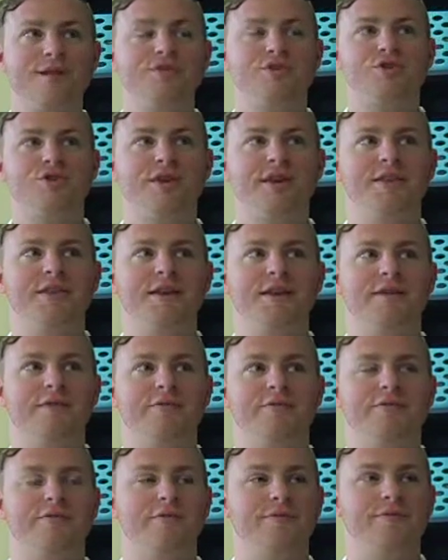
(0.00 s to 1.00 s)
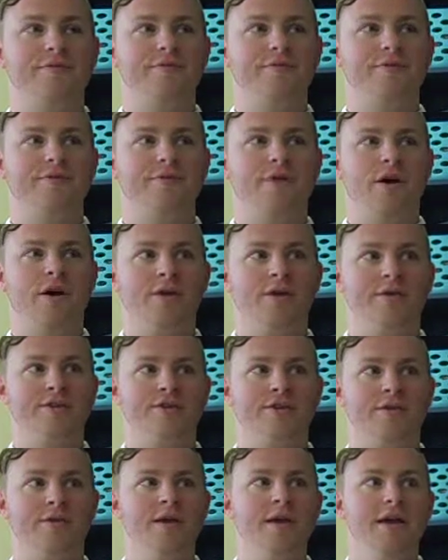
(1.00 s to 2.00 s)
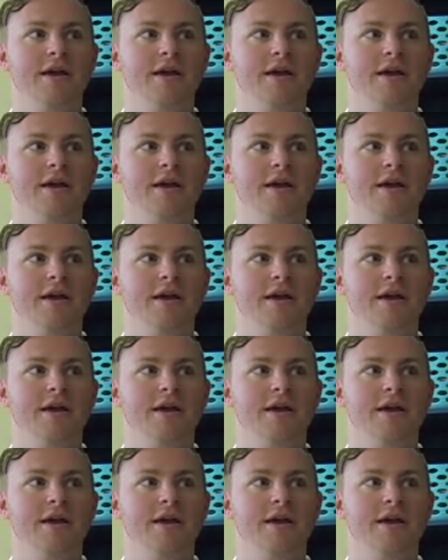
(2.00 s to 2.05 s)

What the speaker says: just trying to think of a good term.